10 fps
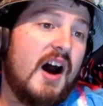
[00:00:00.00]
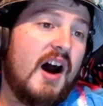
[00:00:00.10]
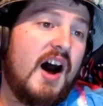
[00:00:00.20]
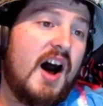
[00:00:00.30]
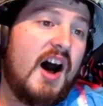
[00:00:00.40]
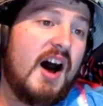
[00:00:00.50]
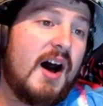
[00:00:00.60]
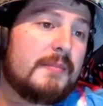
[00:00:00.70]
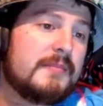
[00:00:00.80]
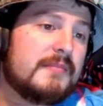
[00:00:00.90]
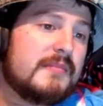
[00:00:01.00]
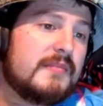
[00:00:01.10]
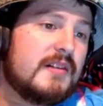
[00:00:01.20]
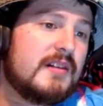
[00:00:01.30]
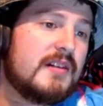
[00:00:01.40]
Um,
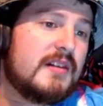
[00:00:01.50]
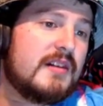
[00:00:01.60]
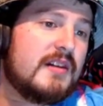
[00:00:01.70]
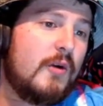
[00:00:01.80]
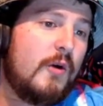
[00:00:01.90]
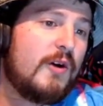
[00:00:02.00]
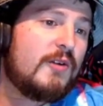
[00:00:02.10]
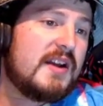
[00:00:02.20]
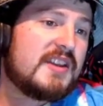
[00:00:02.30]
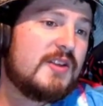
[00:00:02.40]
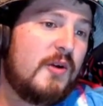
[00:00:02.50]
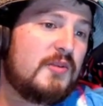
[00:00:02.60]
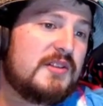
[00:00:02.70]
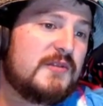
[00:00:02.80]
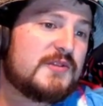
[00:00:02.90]
or, like, You
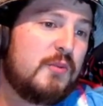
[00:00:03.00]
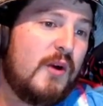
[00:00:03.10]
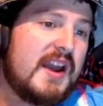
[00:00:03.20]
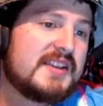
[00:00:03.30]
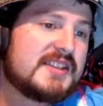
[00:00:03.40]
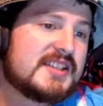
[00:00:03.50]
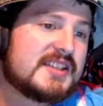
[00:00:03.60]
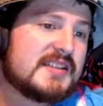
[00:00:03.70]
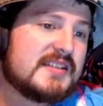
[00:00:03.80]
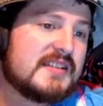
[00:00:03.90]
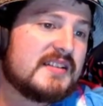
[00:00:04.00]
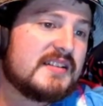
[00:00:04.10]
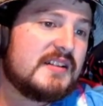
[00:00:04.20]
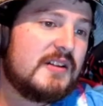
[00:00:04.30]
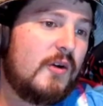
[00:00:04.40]
Only Live Twice,
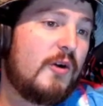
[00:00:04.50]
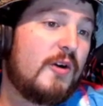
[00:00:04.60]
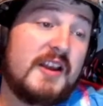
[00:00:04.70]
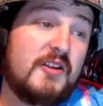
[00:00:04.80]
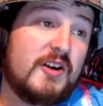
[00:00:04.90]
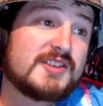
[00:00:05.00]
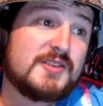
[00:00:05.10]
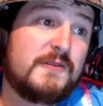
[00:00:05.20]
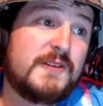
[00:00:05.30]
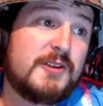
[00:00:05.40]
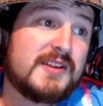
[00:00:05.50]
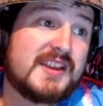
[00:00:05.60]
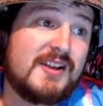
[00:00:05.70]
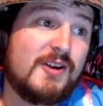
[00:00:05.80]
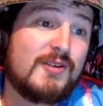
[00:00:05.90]
or and also A View to a
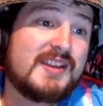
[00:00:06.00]
Kill.